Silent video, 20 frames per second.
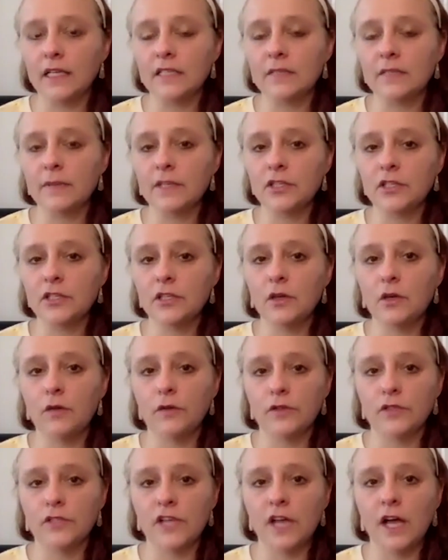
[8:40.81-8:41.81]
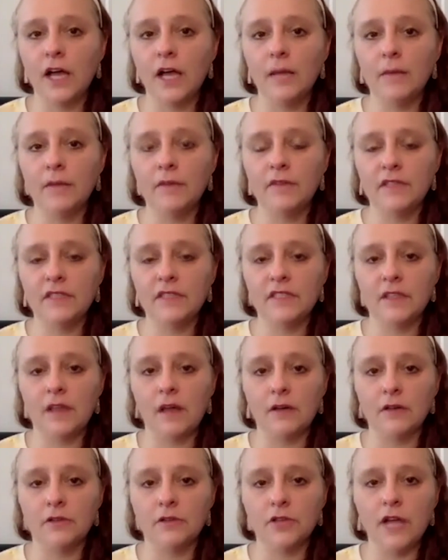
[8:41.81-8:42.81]
especially over time if it's not
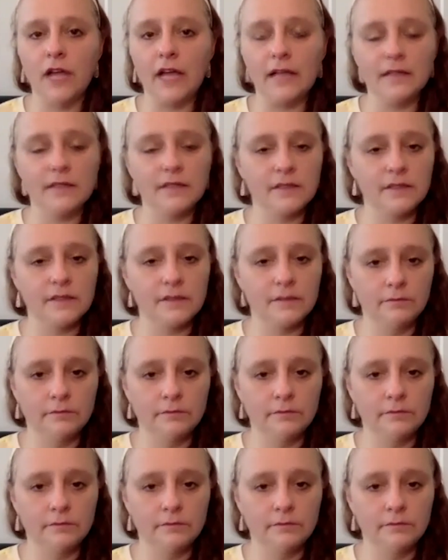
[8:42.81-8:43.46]
addressed?